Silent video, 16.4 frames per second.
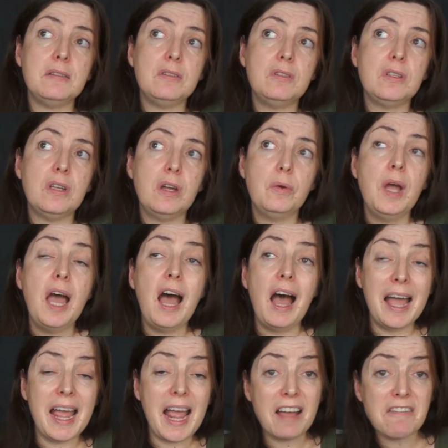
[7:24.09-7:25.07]
So
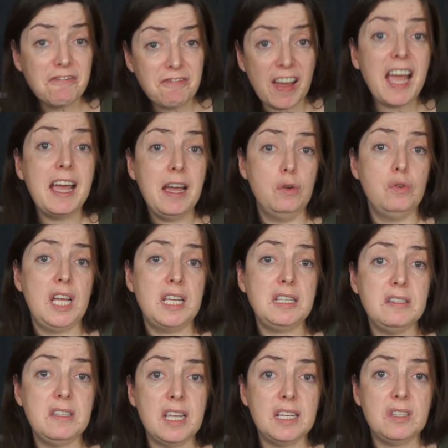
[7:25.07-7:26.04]
I have found
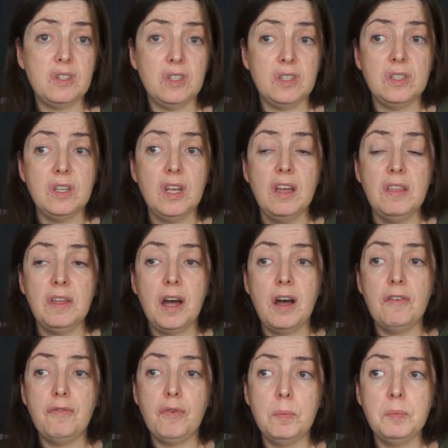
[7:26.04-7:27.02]
ancestors that
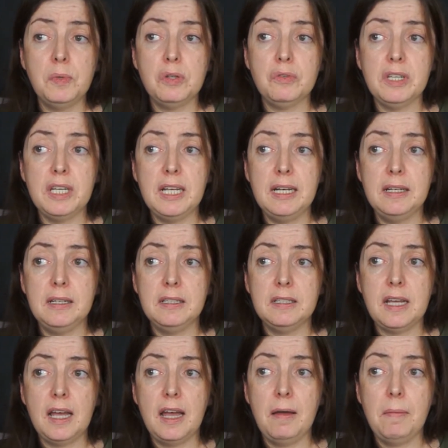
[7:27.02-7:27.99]
are from New Zealand,
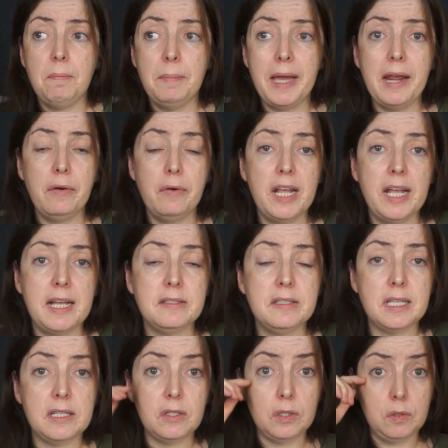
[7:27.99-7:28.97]
um, Maori
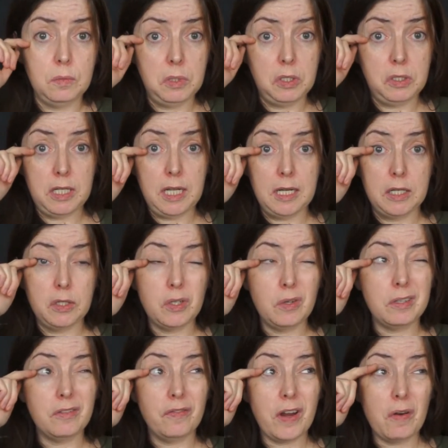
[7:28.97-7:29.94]
ancestors from New Zealand, so
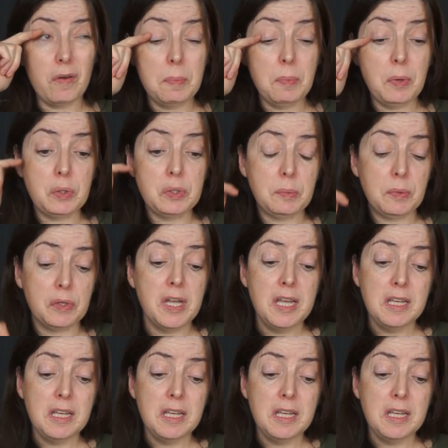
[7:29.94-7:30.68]
it's very possible.